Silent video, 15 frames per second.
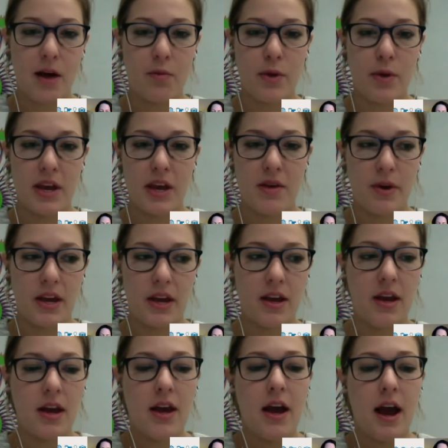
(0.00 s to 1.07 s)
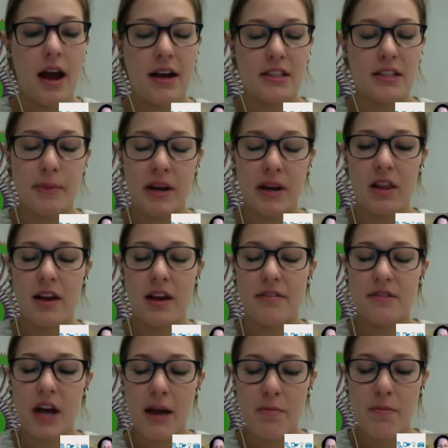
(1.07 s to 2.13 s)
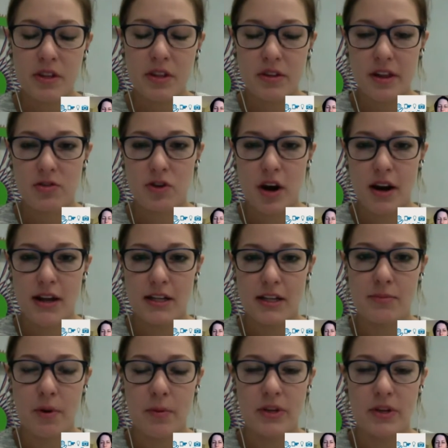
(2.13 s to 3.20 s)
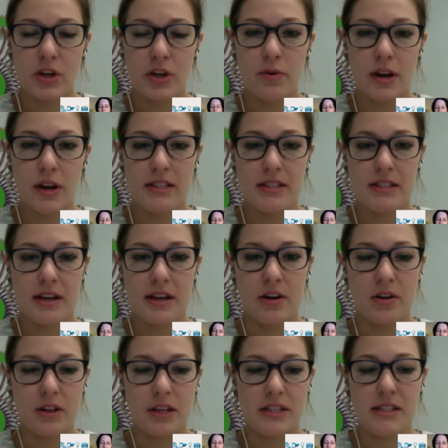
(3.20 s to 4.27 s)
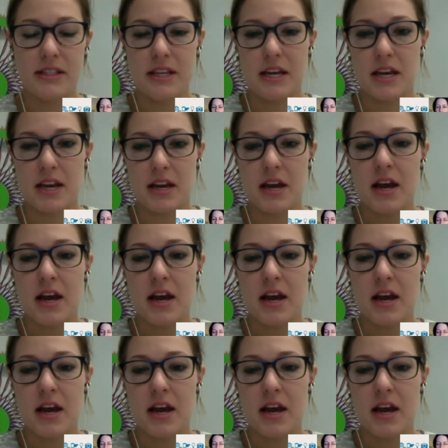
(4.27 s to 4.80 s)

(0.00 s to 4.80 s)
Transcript: We spend a lot of time with electronics, but we don't necessarily see